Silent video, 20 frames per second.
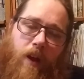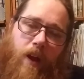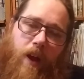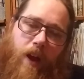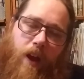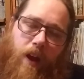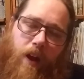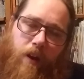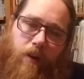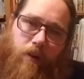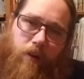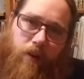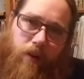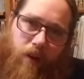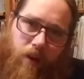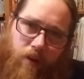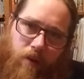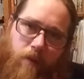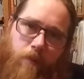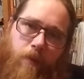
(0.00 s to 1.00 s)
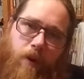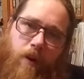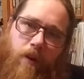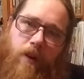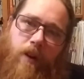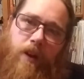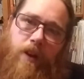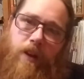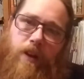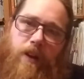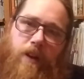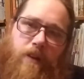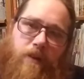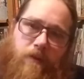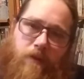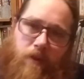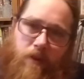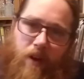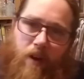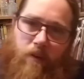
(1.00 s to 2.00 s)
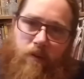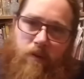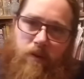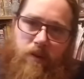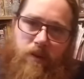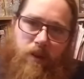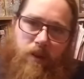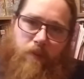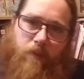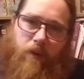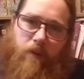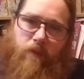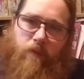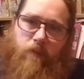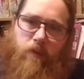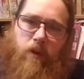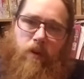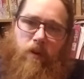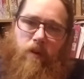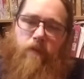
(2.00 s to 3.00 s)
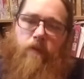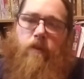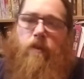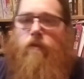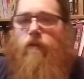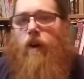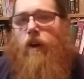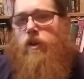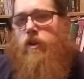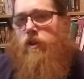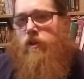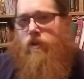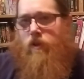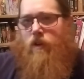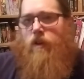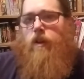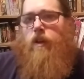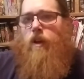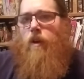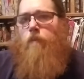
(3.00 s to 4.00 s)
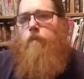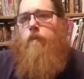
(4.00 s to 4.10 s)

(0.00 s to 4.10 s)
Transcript: and get the marinade in, so now it's seeping from 2 different directions. You're going to get a